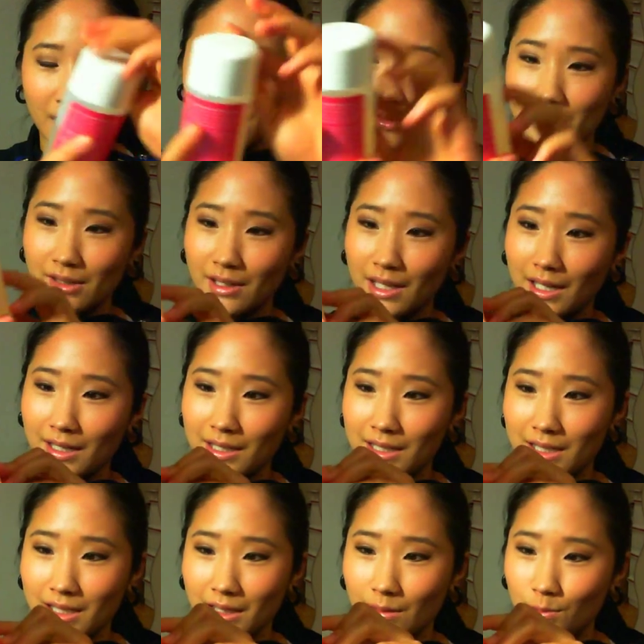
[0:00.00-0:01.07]
It also
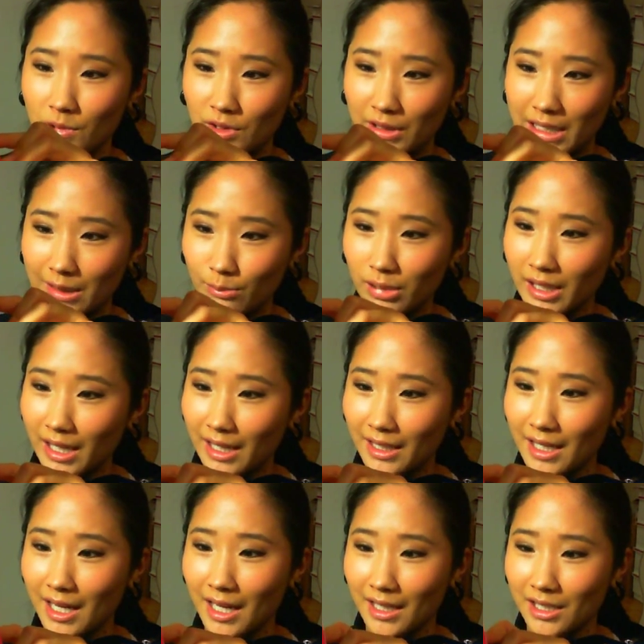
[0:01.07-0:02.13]
has marine plant
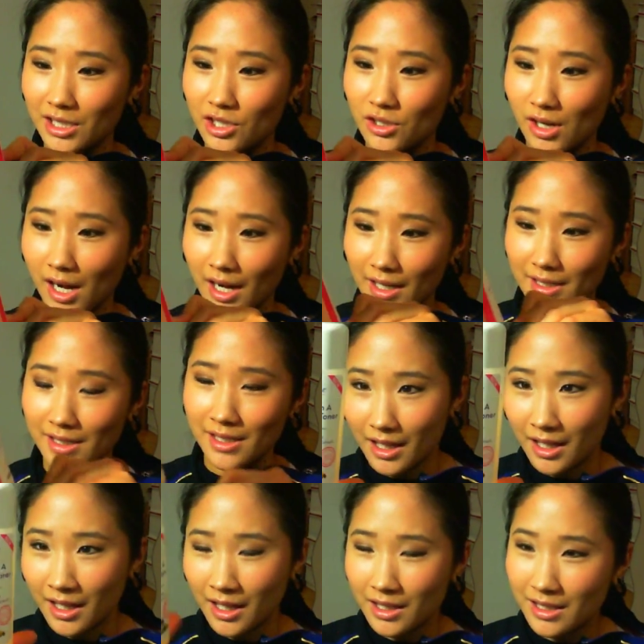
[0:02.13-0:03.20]
extracts.
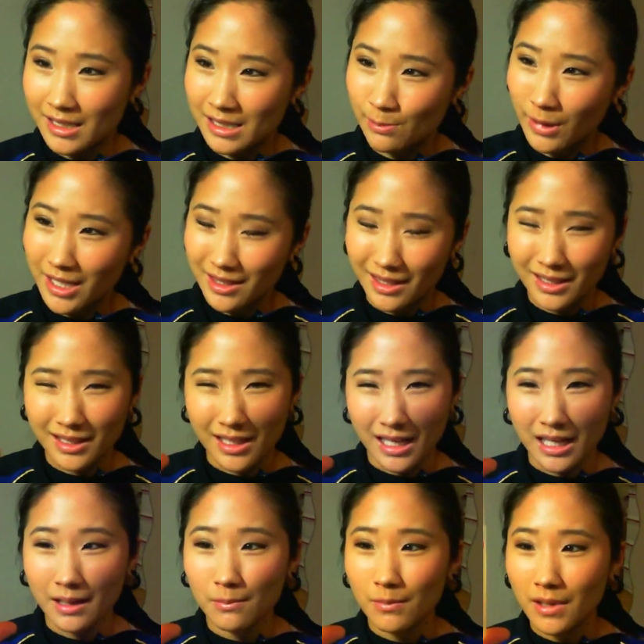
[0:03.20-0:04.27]
Despite the
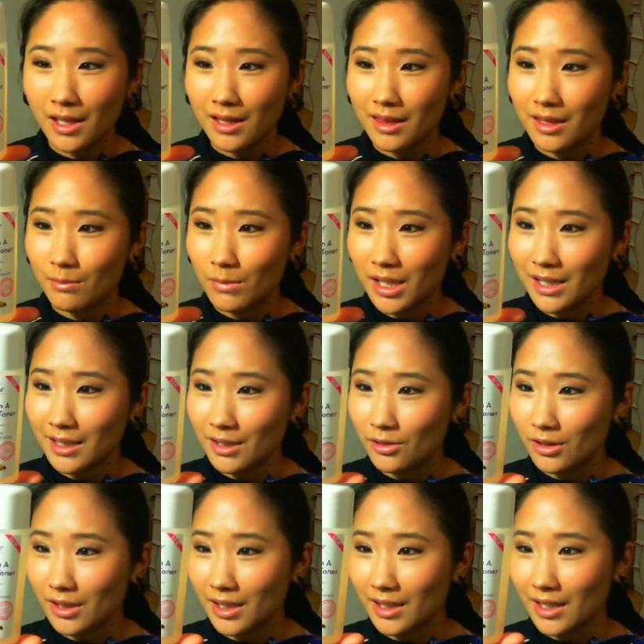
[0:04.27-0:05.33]
name, the main
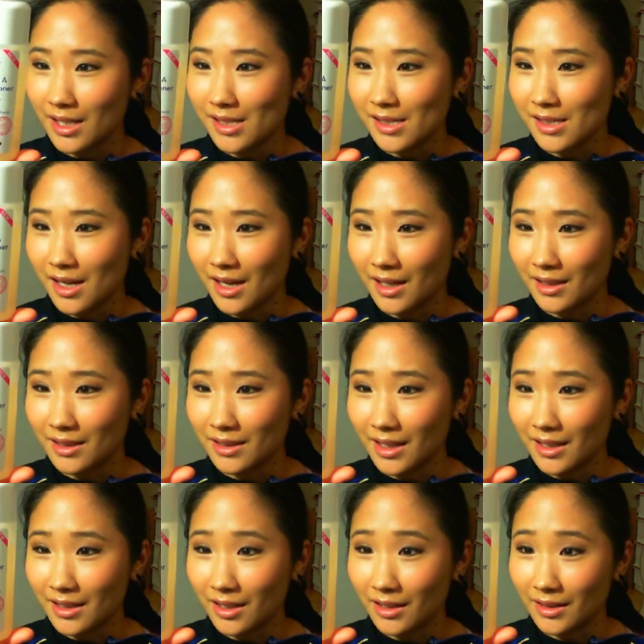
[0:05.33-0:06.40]
ingredient is not
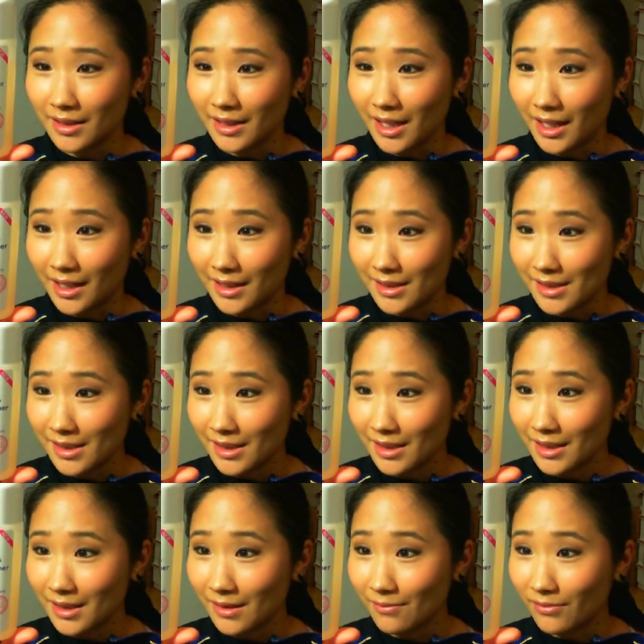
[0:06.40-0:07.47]
glycolic
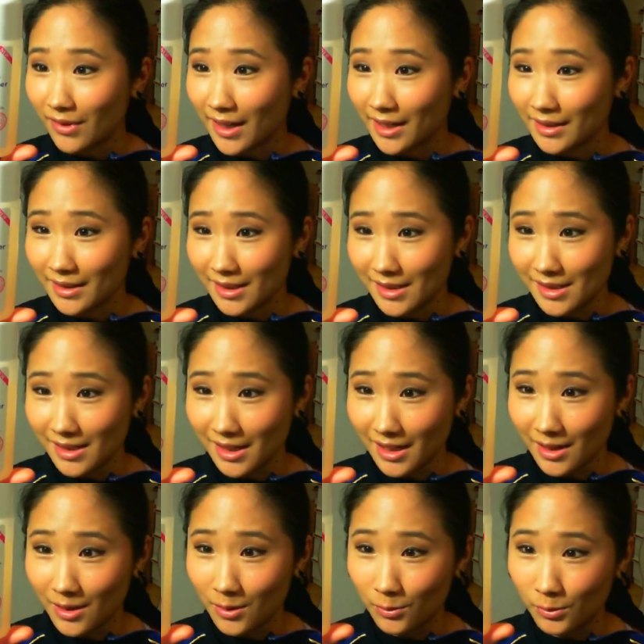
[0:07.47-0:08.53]
acid. In fact, it's
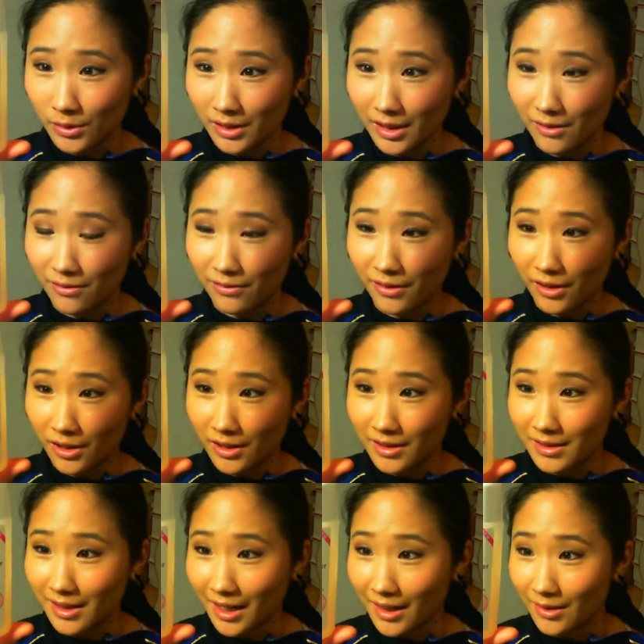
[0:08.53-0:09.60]
like really far
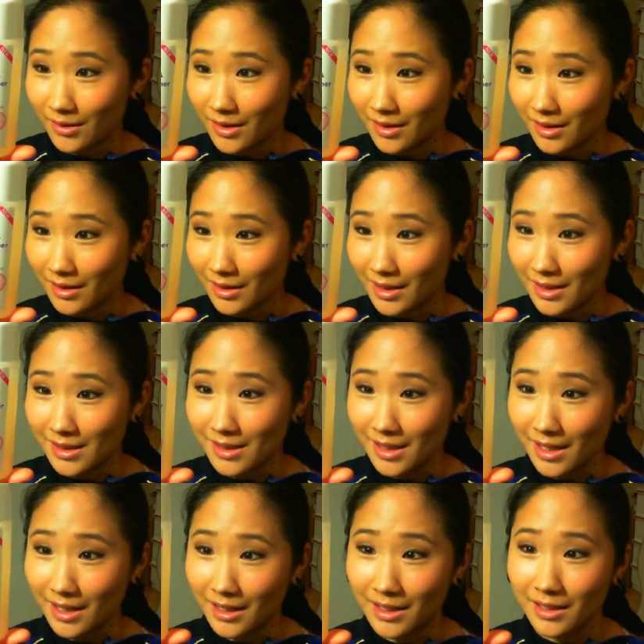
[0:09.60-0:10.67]
down on the list,
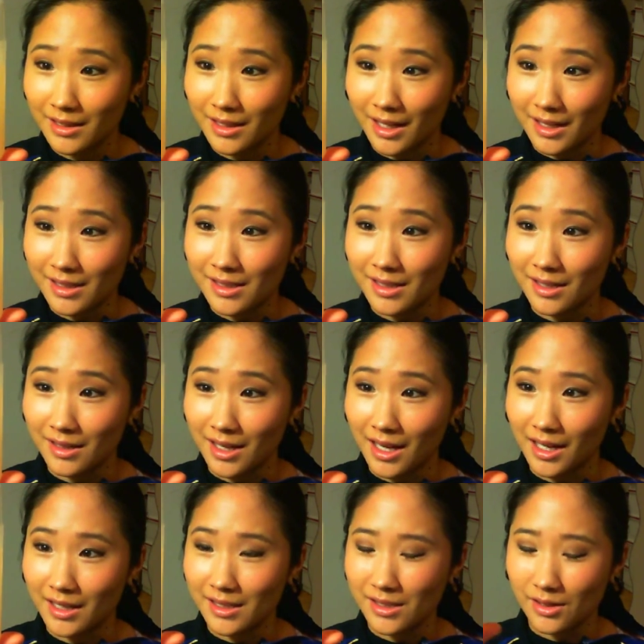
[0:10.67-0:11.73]
like next to the
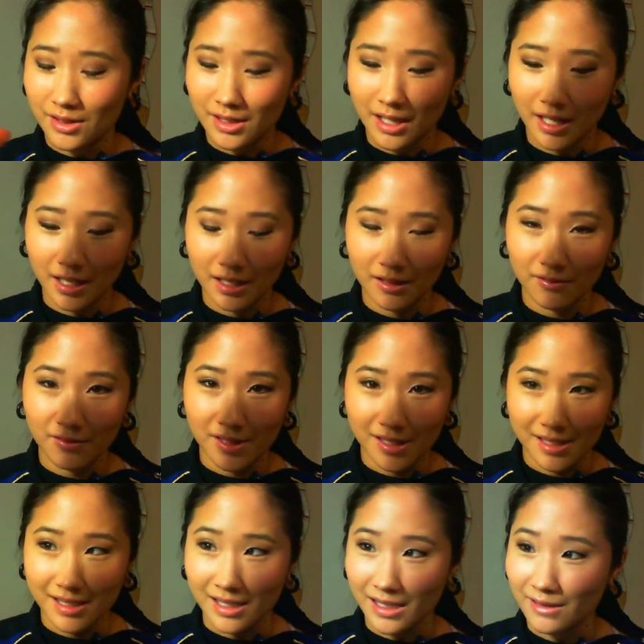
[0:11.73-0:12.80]
end, so it's kind of
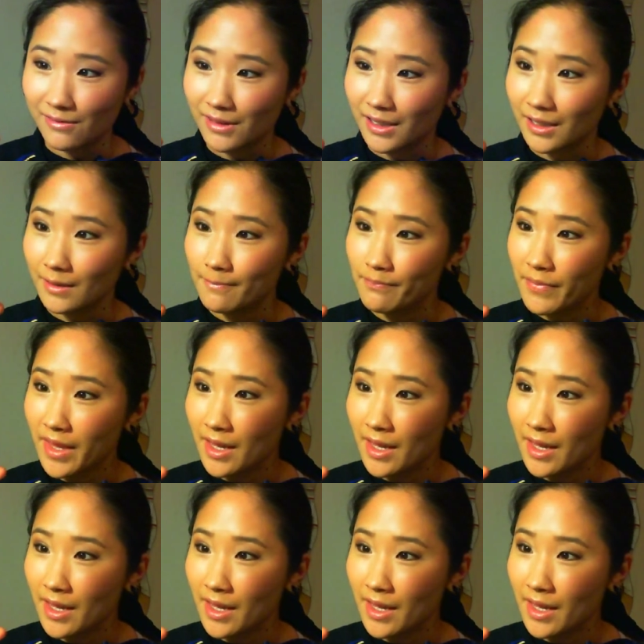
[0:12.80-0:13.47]
deceiving.